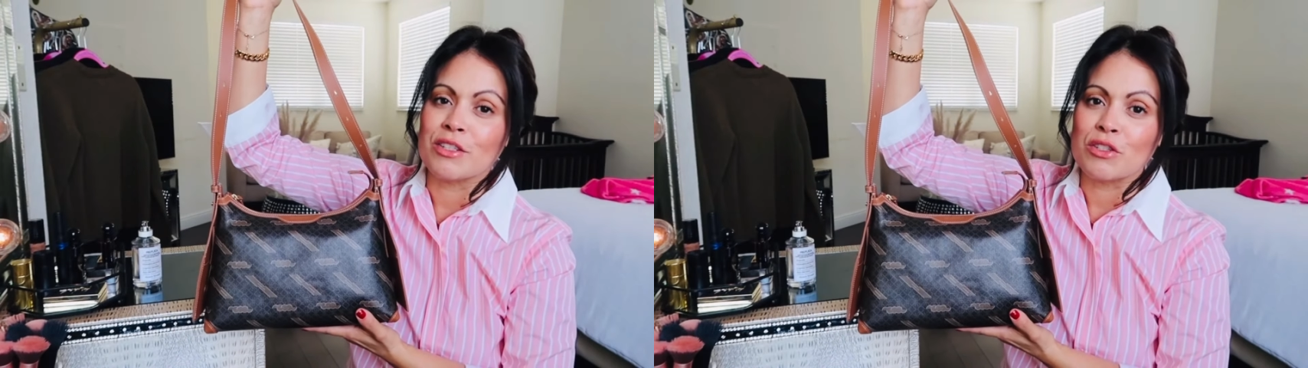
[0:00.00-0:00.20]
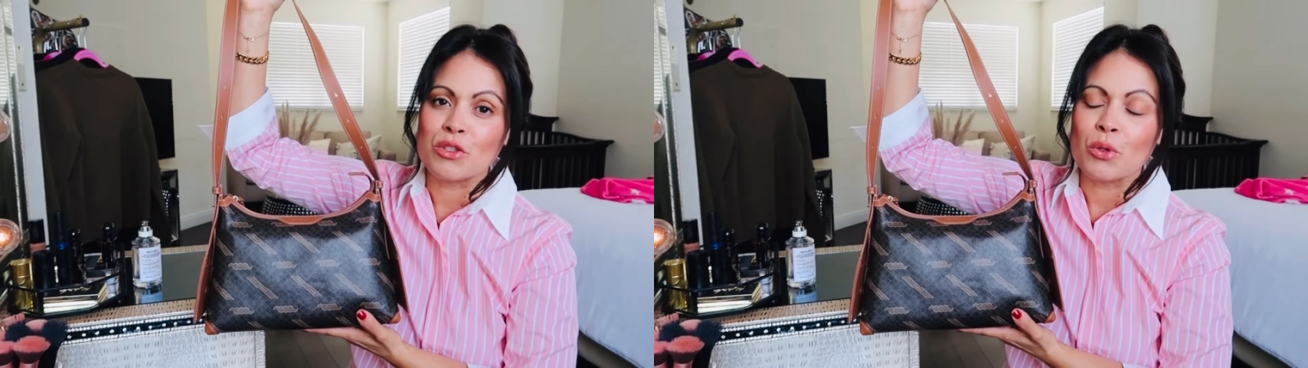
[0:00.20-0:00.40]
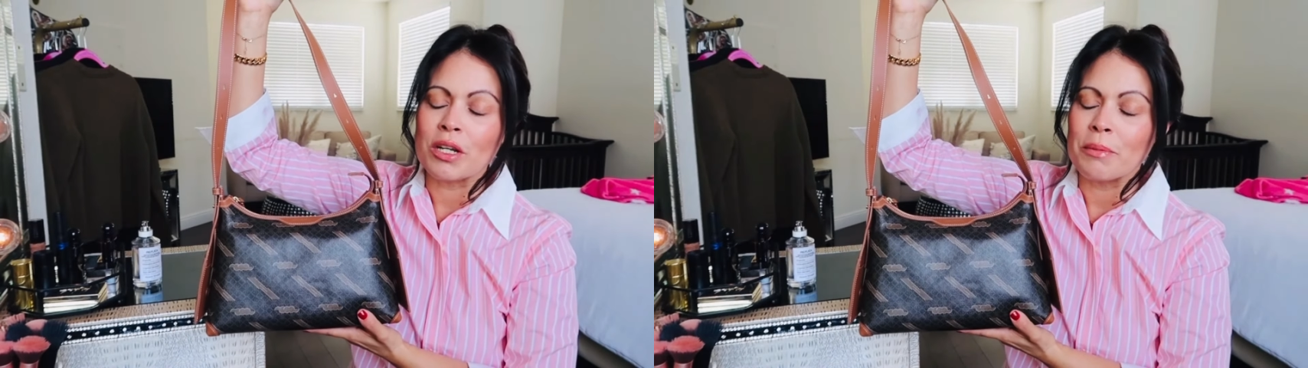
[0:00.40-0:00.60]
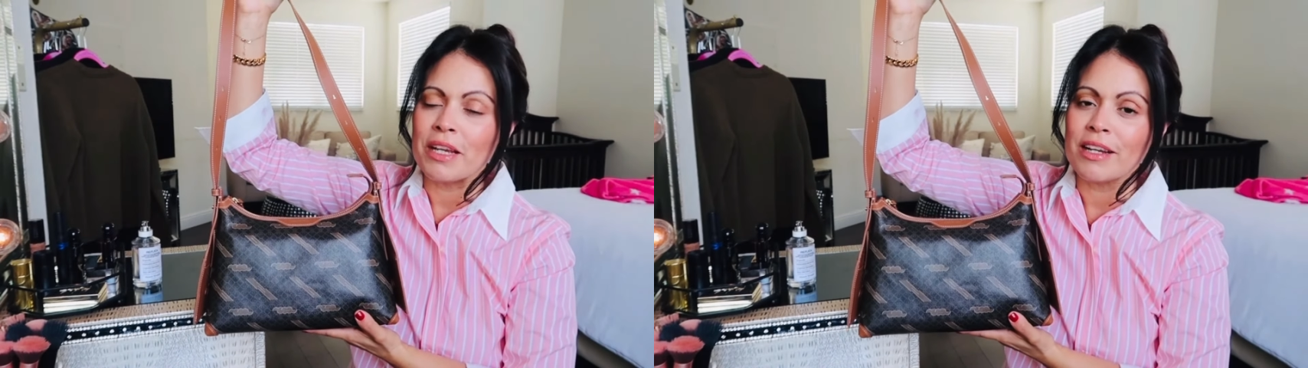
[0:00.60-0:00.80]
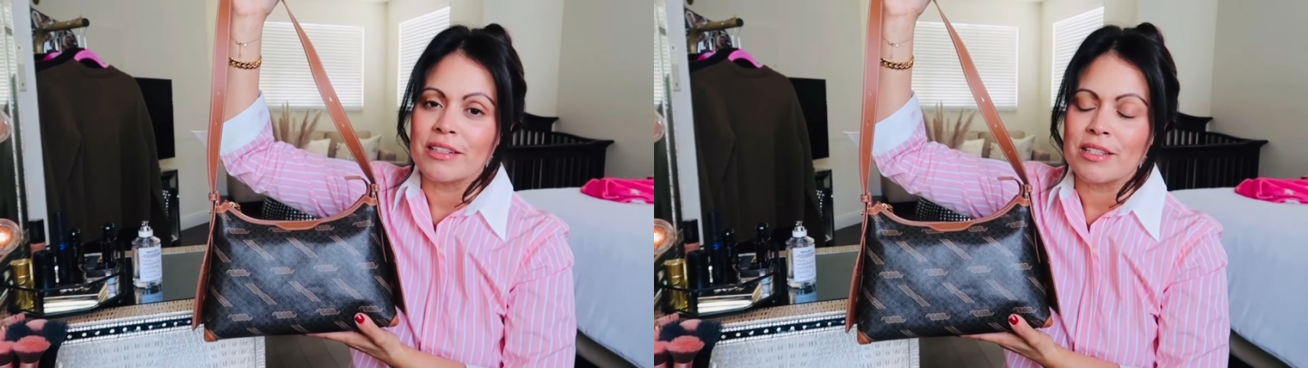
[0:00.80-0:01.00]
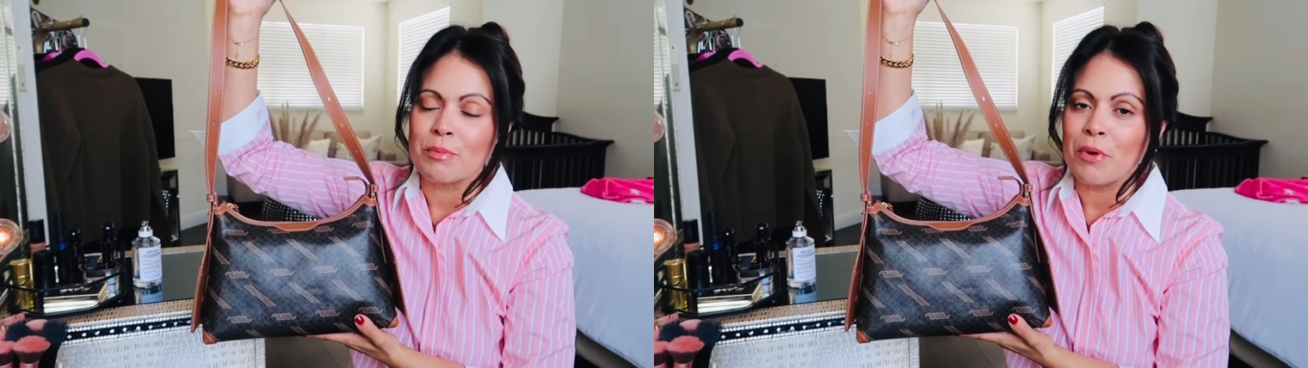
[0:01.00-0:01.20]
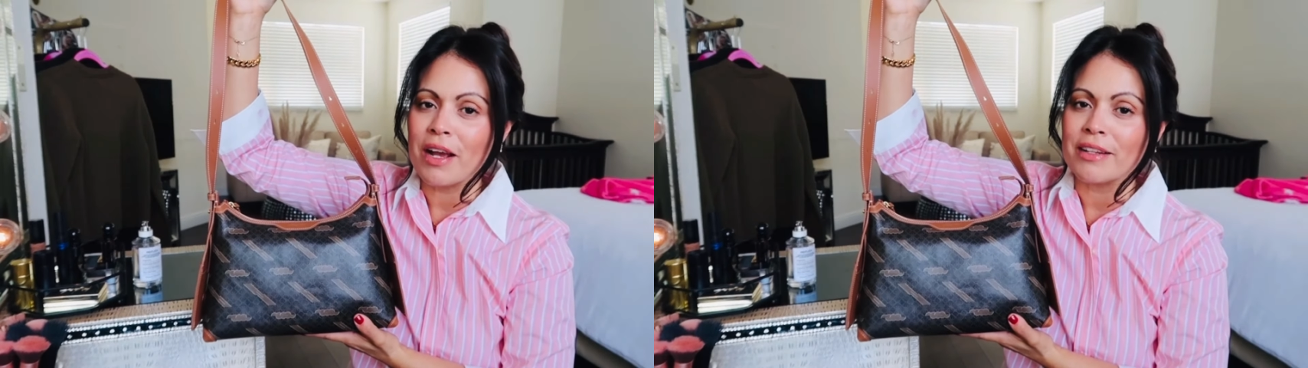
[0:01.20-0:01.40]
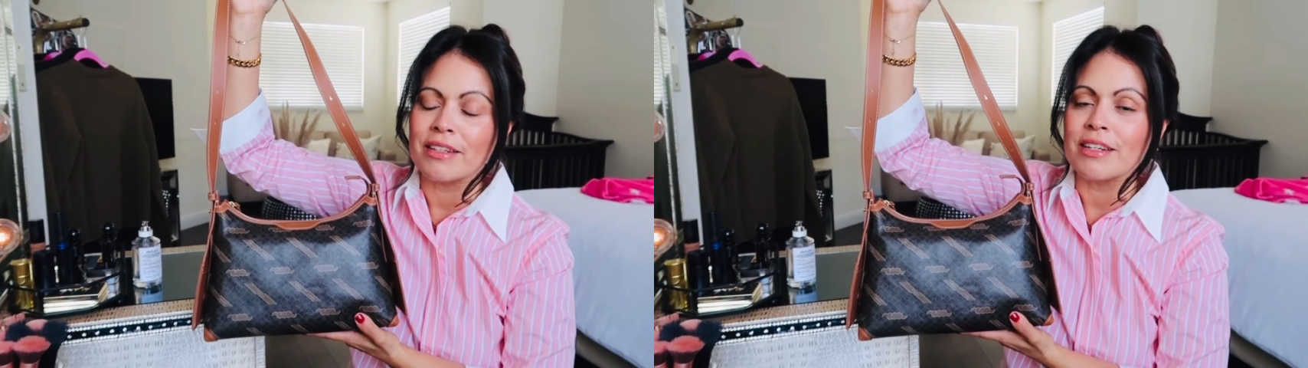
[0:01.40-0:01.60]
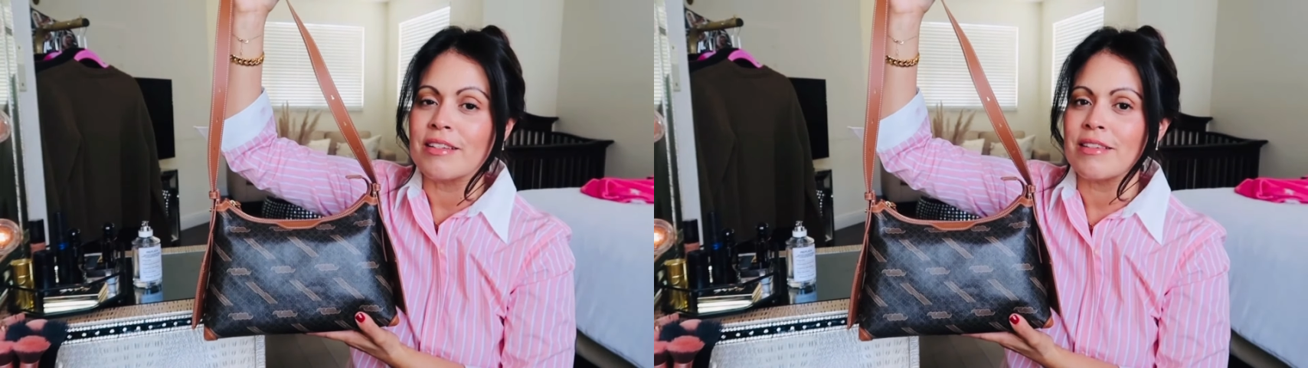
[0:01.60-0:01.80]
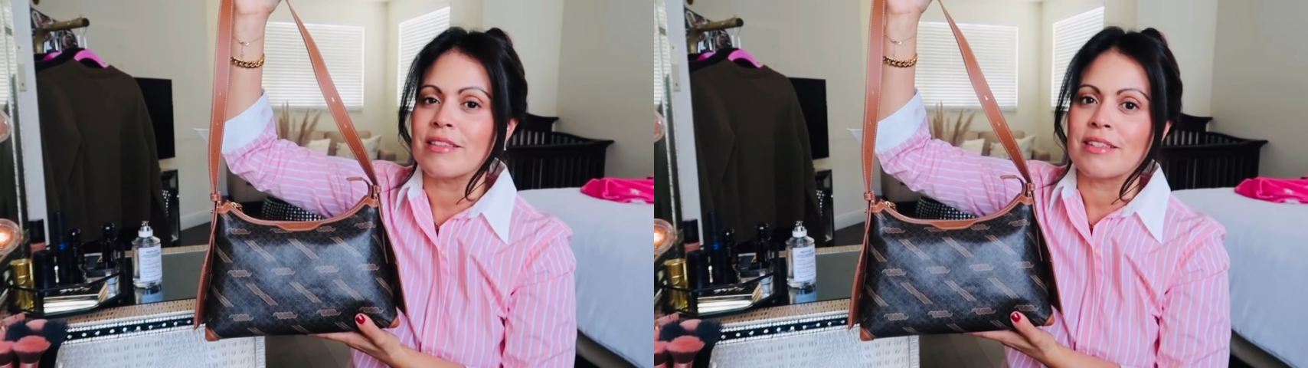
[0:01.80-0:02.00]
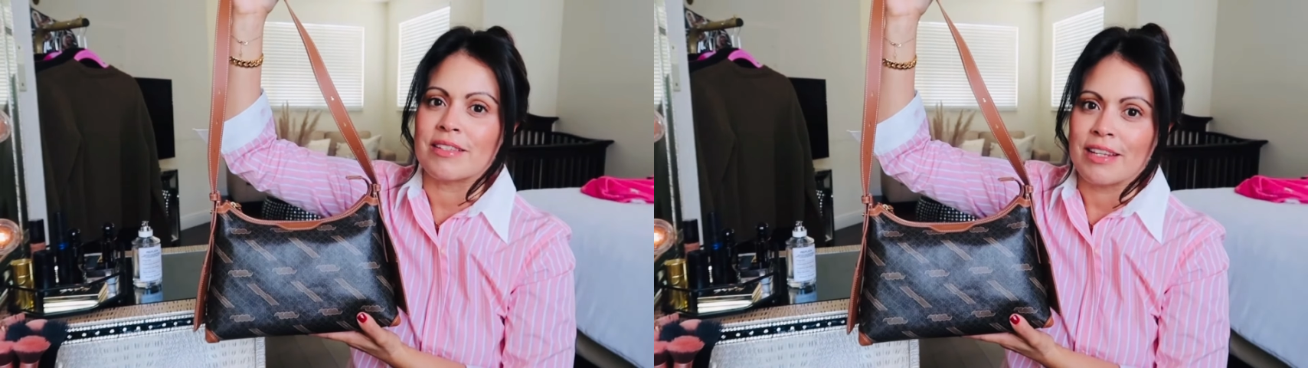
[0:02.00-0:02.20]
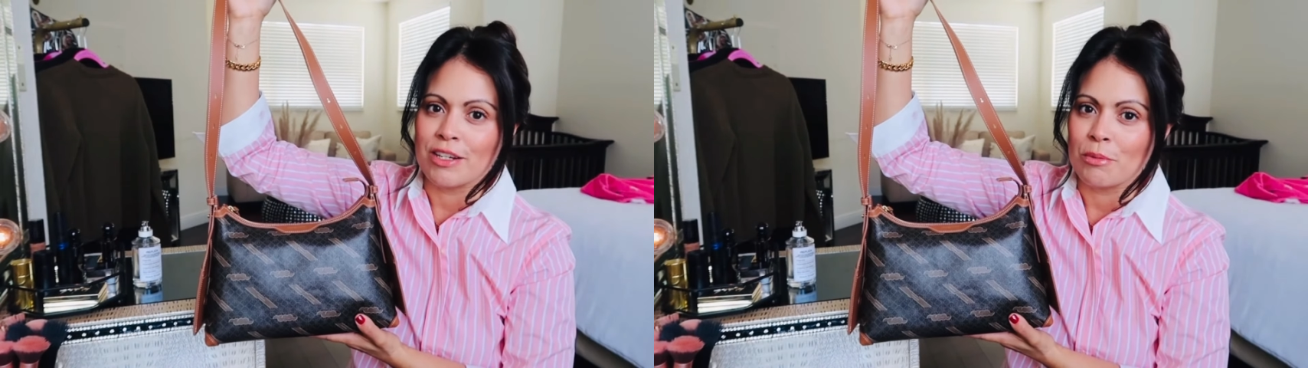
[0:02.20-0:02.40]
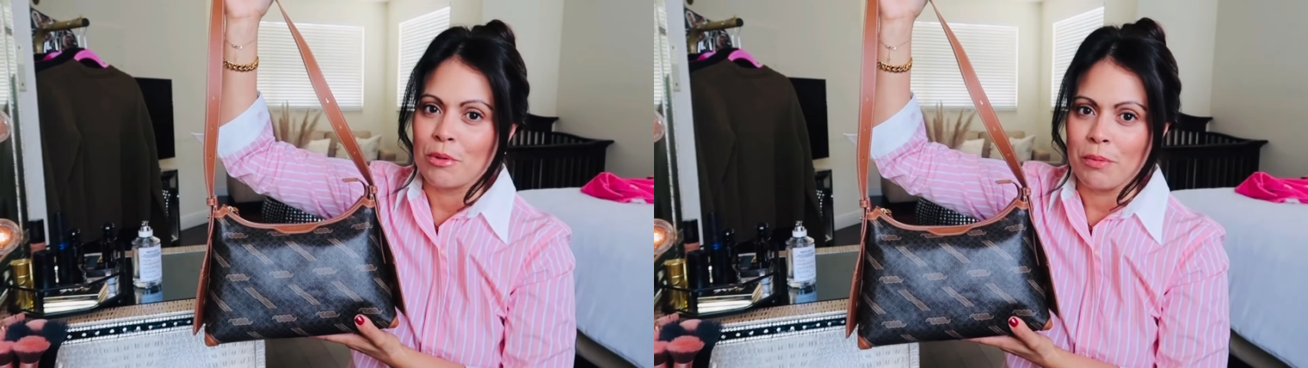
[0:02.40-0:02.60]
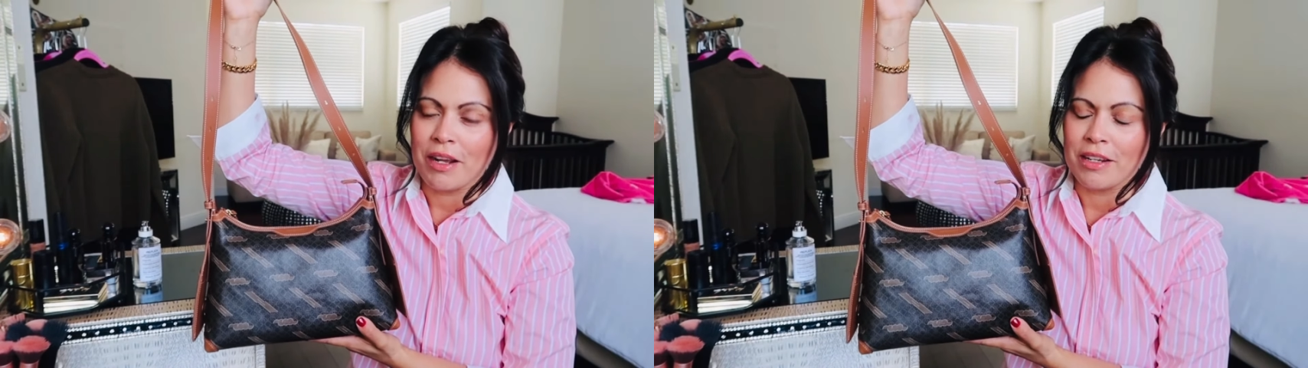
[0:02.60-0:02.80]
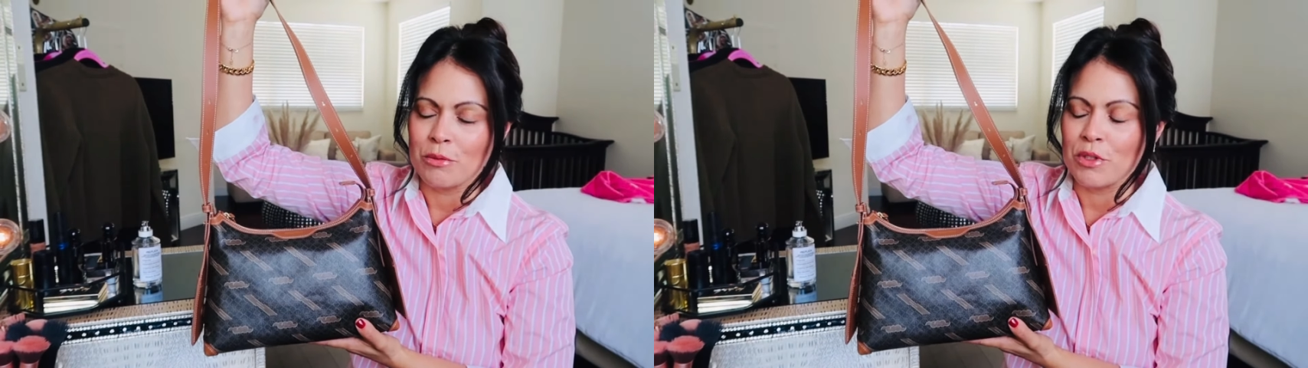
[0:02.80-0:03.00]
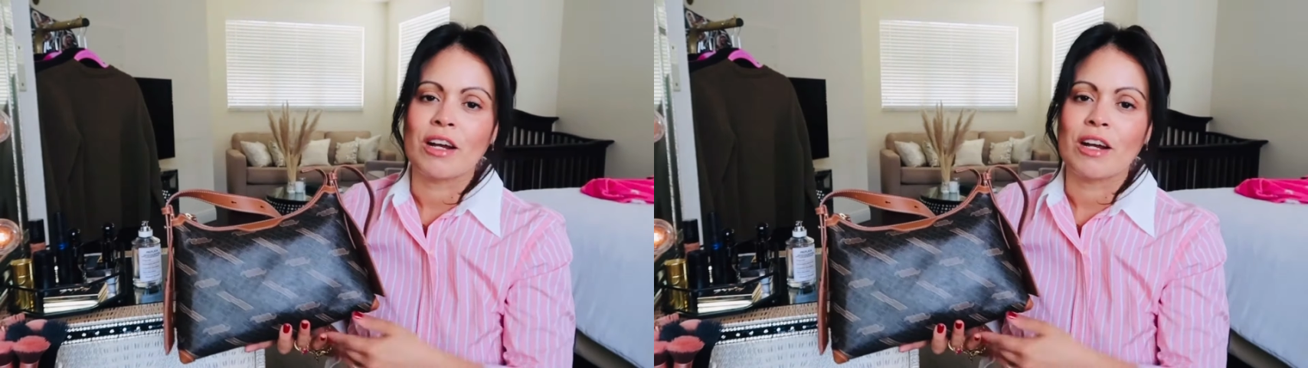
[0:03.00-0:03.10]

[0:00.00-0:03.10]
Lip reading: the story behind this brand. It is a sustainable brand.